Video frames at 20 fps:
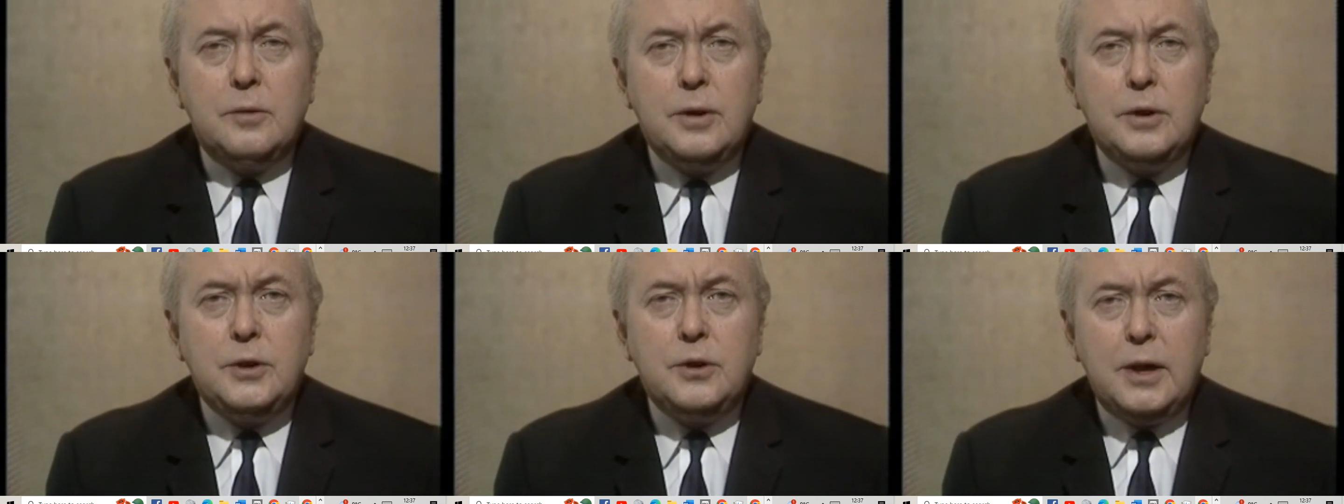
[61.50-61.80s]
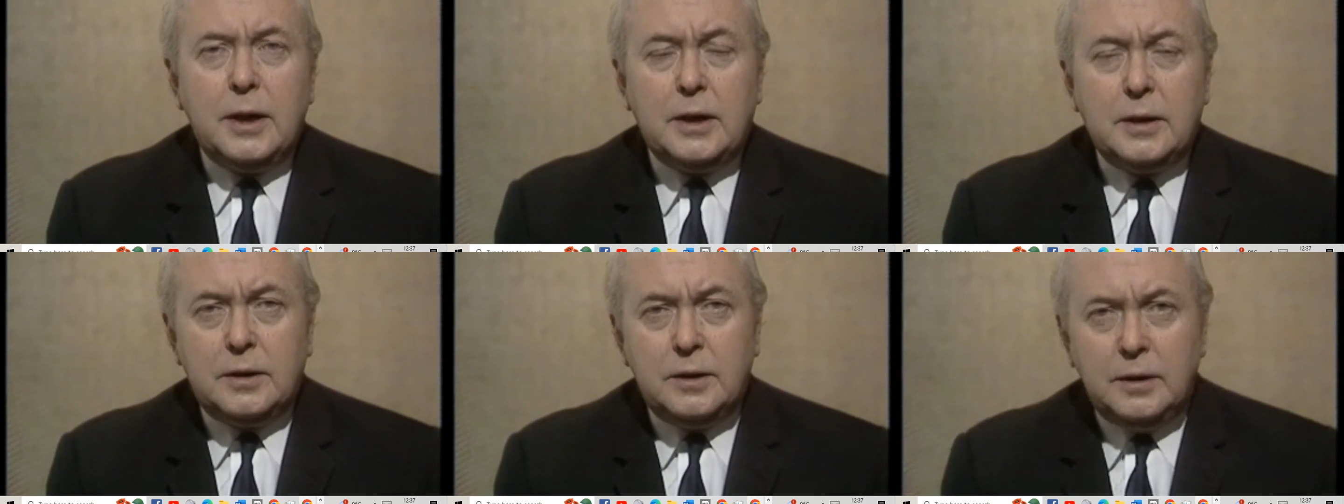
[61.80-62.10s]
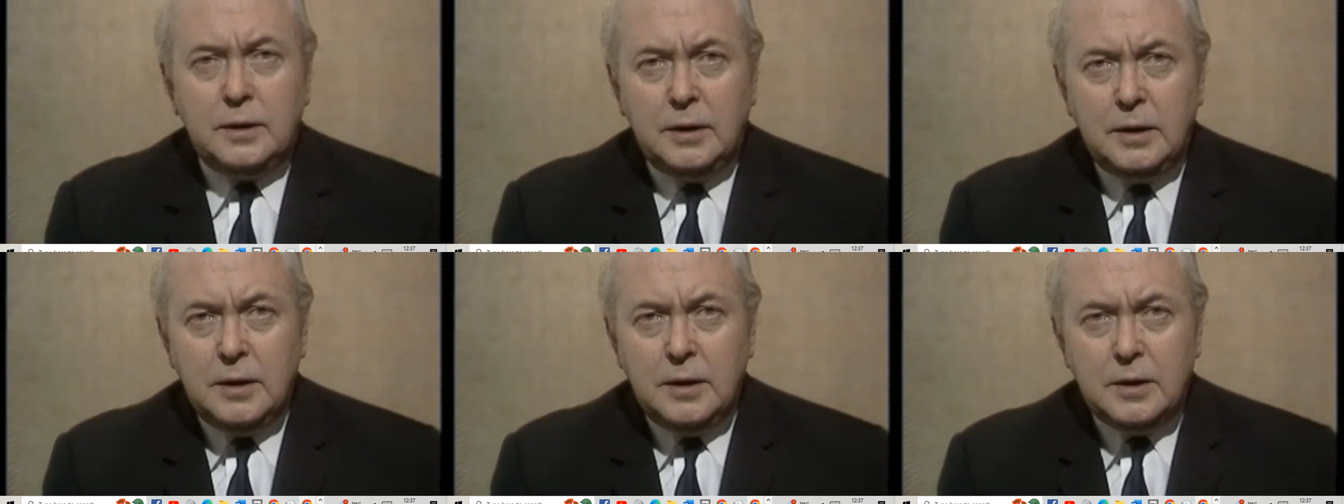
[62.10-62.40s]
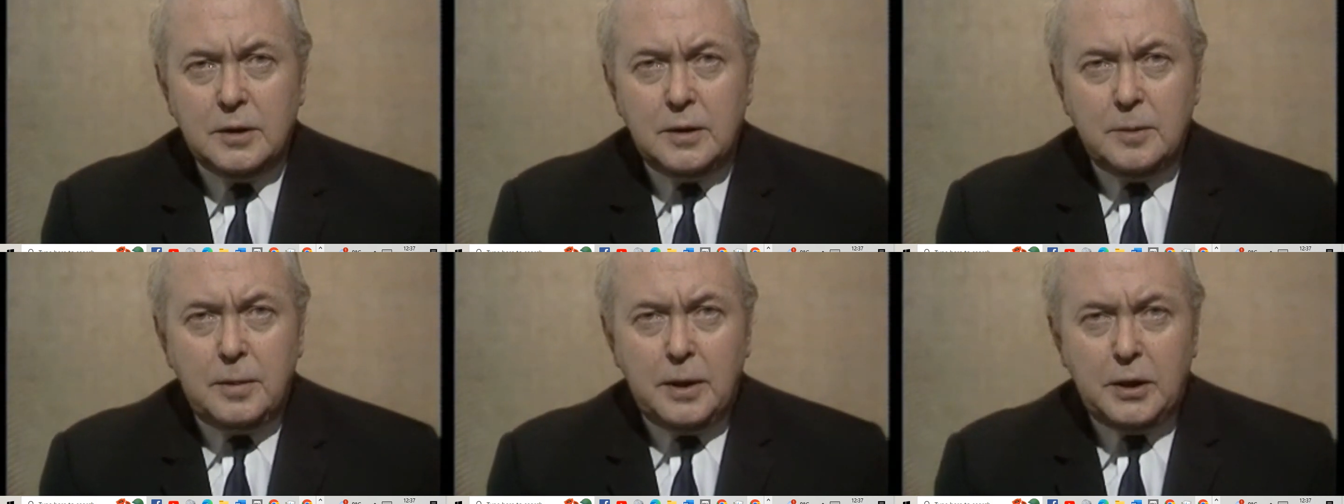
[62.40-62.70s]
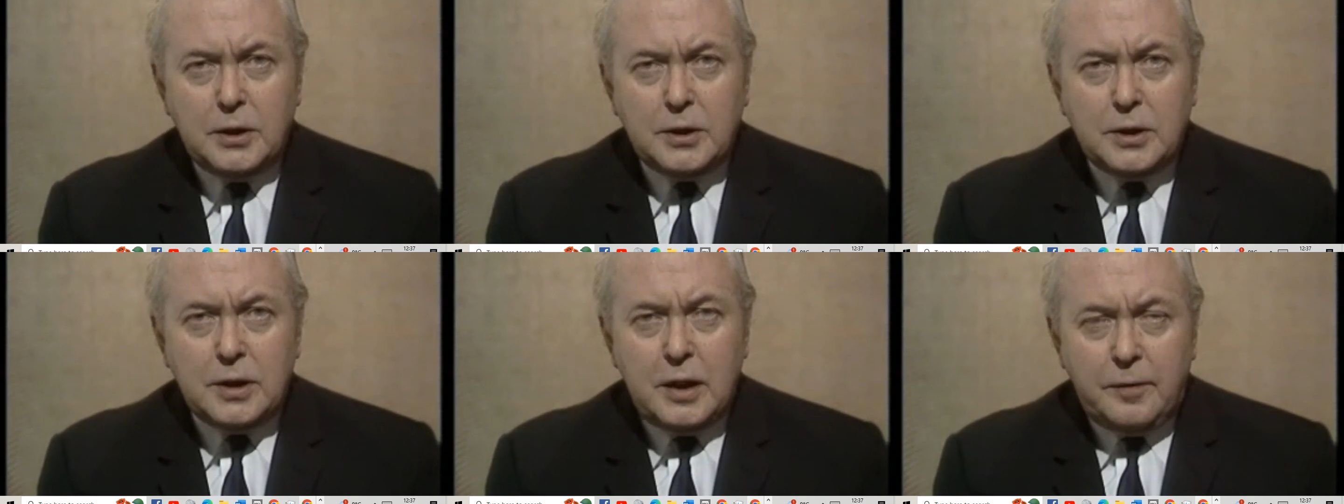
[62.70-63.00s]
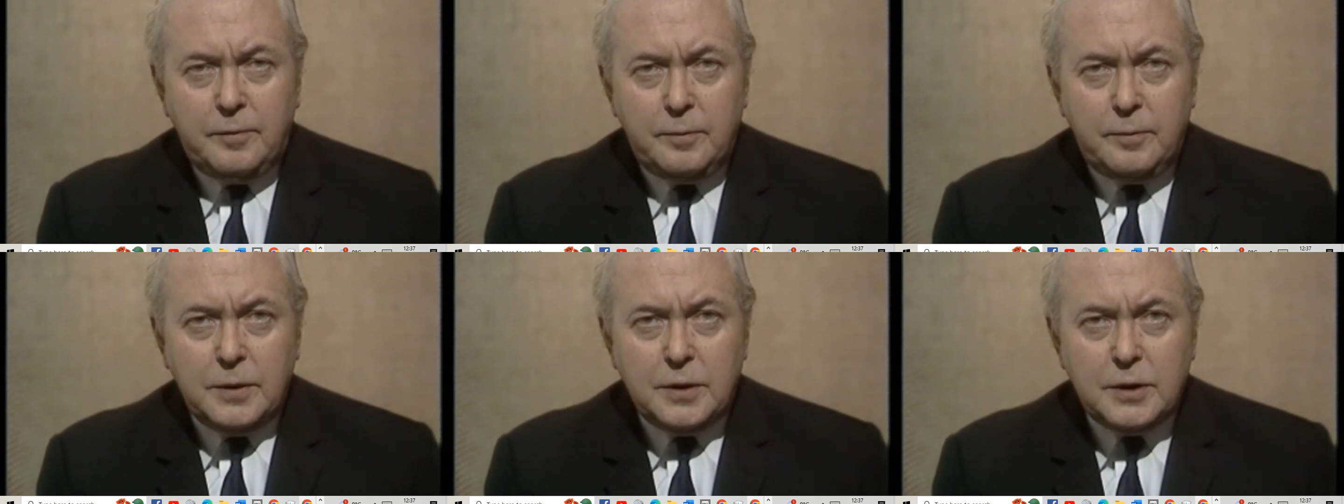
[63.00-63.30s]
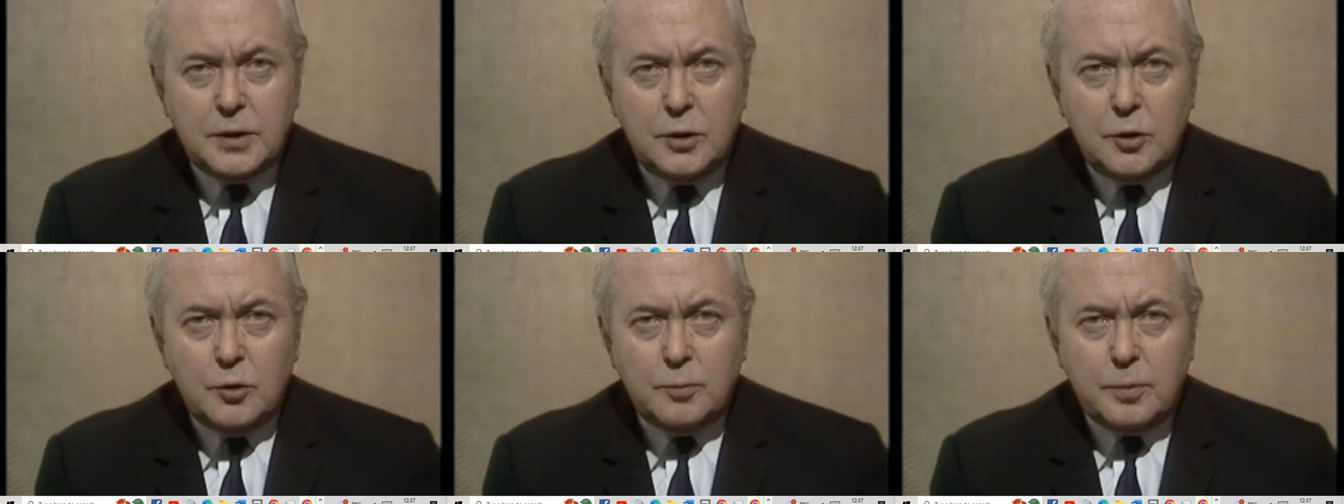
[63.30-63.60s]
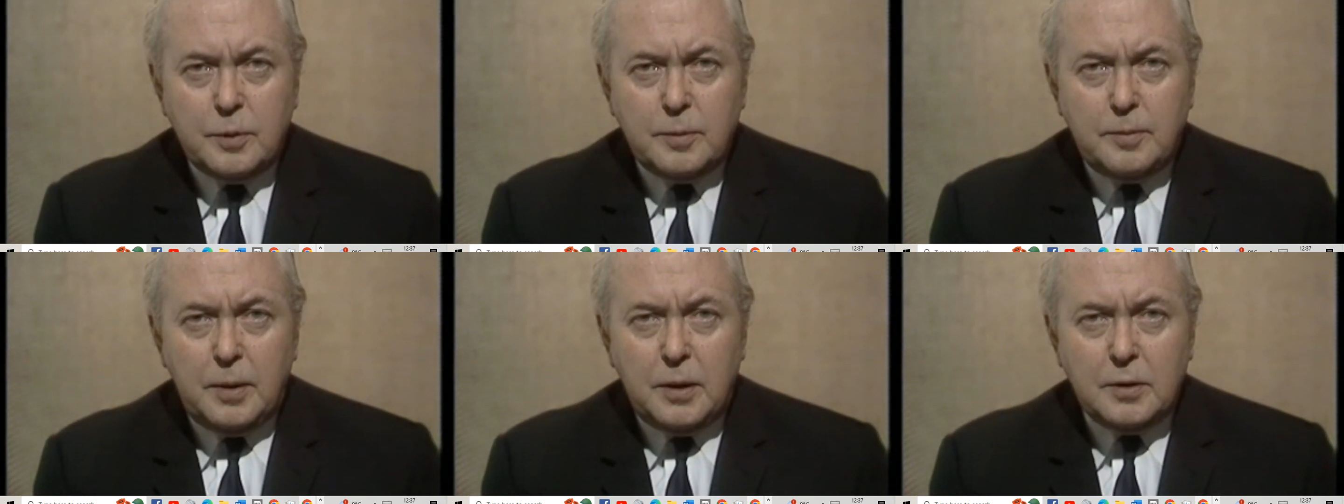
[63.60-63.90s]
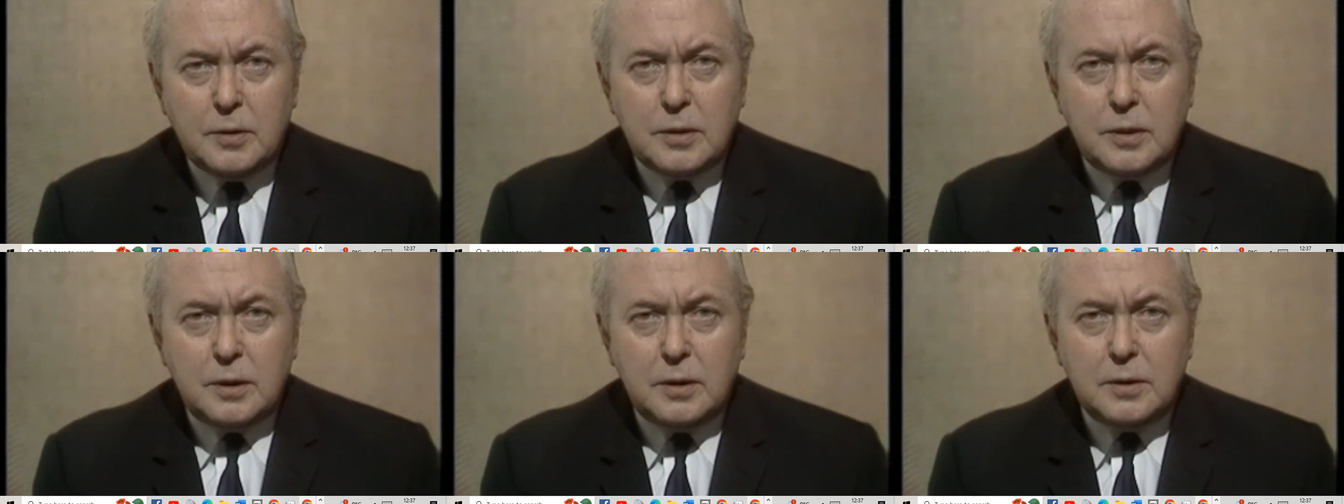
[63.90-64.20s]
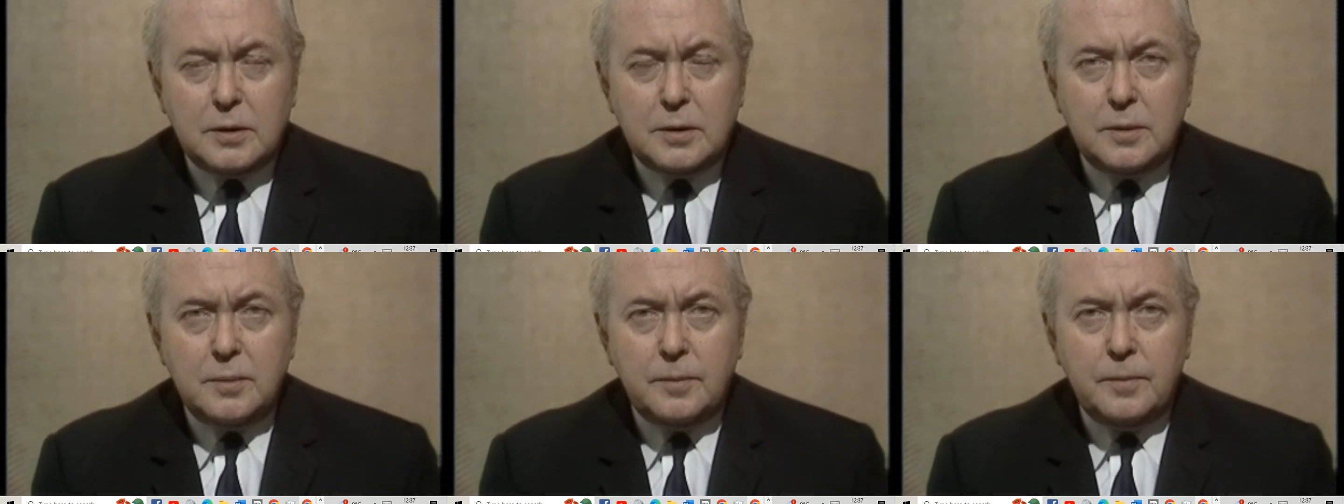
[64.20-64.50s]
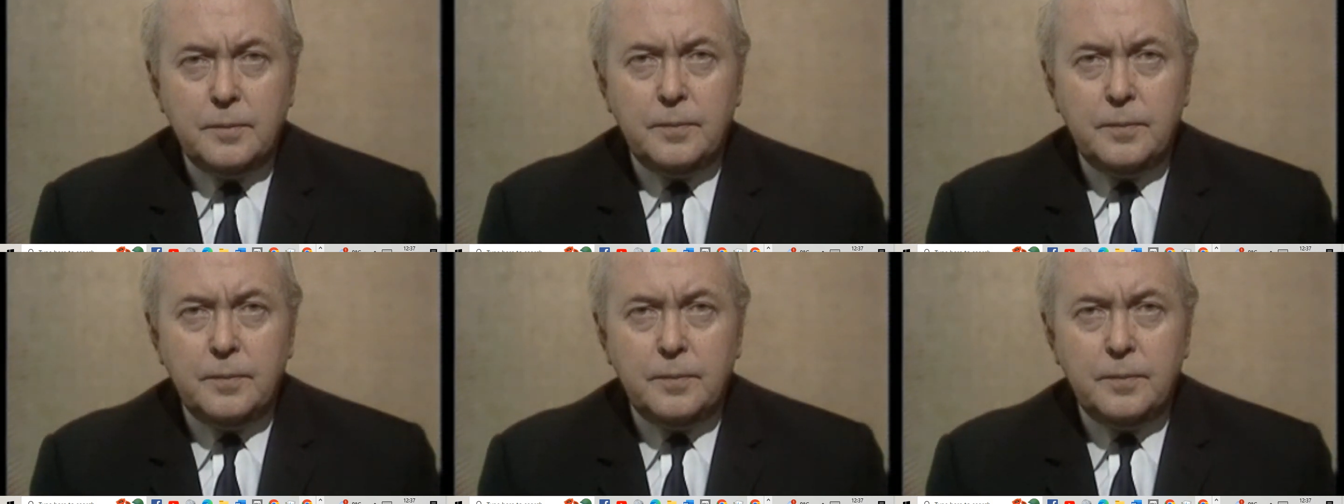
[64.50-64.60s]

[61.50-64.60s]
rejected the British government's new proposals.